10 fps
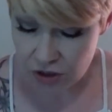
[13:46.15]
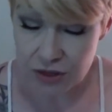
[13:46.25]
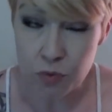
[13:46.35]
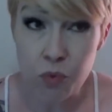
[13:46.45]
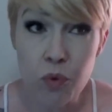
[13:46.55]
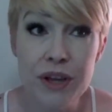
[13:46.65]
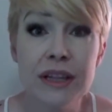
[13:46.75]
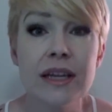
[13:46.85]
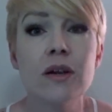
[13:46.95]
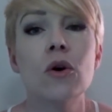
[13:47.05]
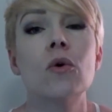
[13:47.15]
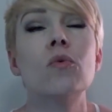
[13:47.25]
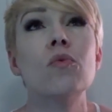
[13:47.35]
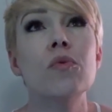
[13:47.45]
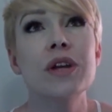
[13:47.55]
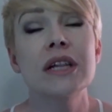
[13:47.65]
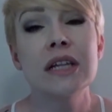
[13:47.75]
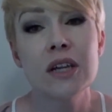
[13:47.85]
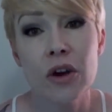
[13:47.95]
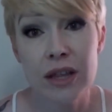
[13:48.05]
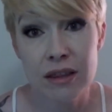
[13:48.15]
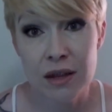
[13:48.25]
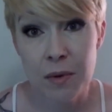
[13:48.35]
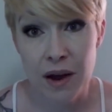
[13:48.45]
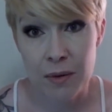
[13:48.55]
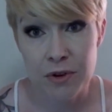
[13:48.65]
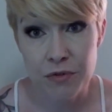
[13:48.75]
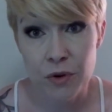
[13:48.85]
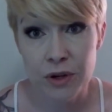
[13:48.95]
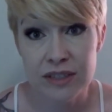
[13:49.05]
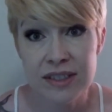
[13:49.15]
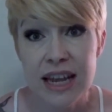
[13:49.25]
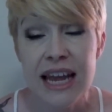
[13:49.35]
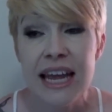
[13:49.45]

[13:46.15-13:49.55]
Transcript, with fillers: The really great thing about OmniFocus